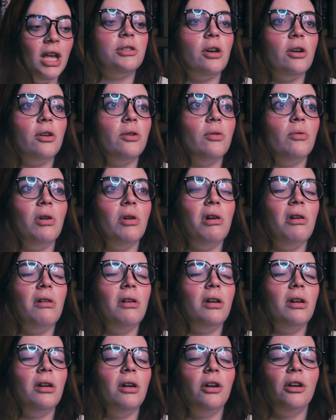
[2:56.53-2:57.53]
So
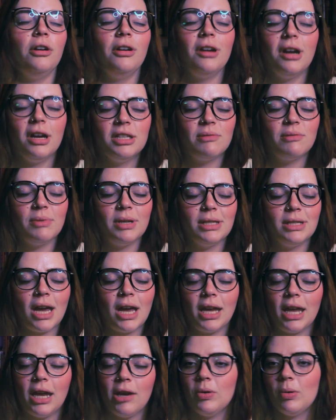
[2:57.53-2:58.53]
her husband,
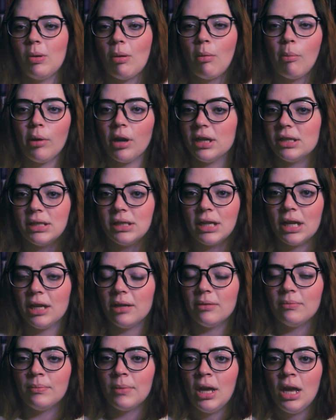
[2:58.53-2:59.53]
I can't remember his
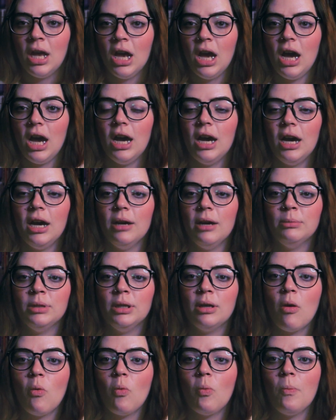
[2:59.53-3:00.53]
name,
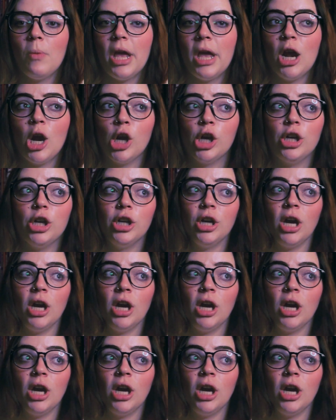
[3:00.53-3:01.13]
her